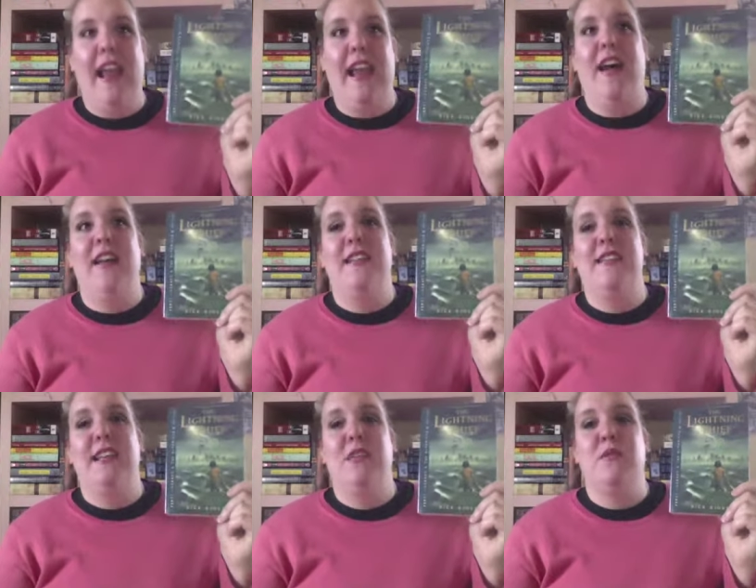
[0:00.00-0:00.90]

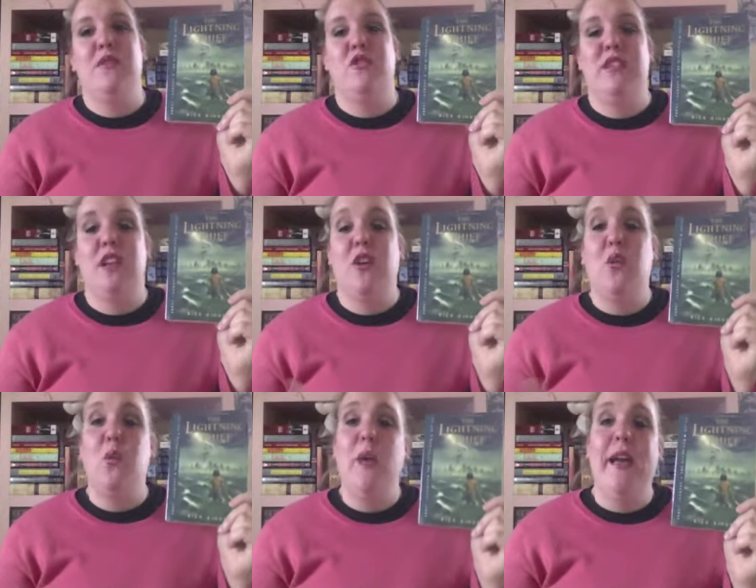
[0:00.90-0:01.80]
and it was just a
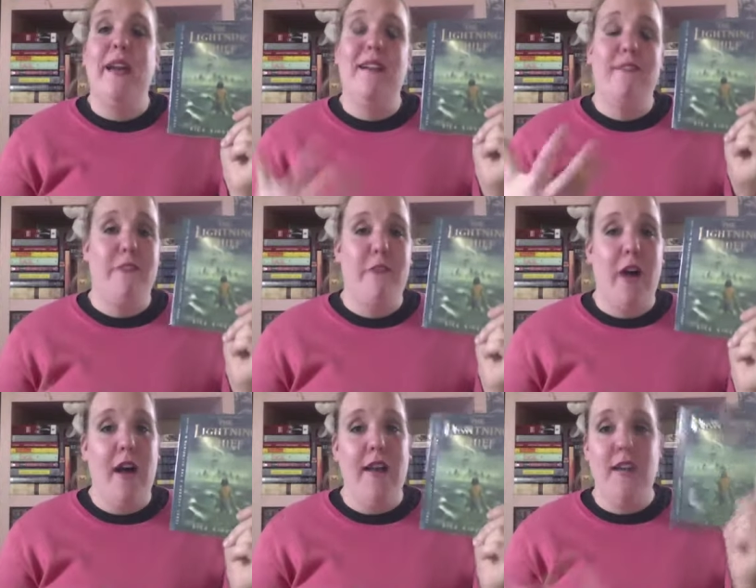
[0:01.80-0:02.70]
quick,
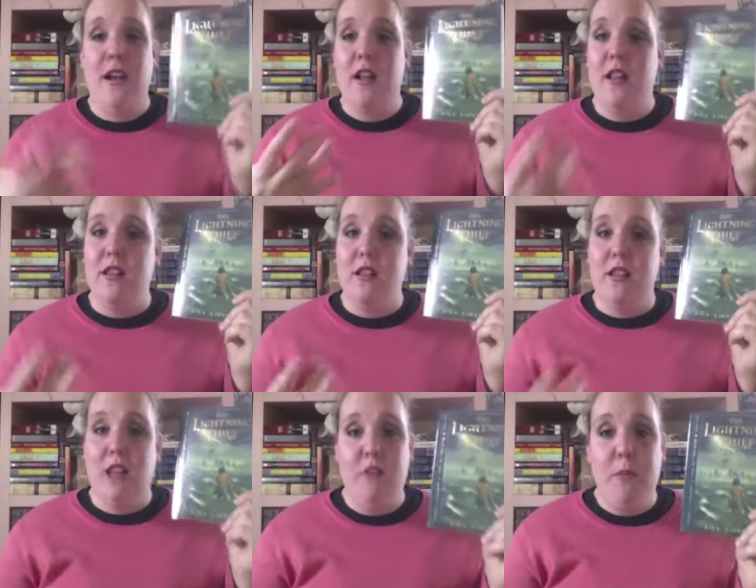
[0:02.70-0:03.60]
fun,
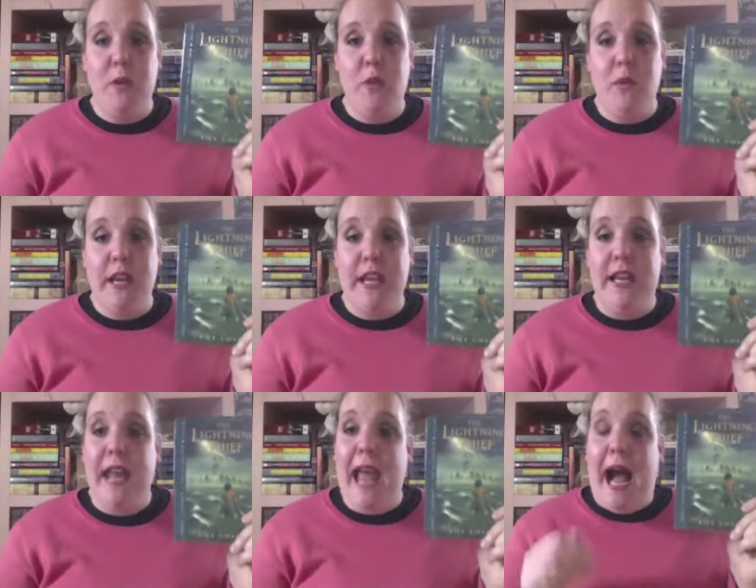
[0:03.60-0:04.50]
lovable read.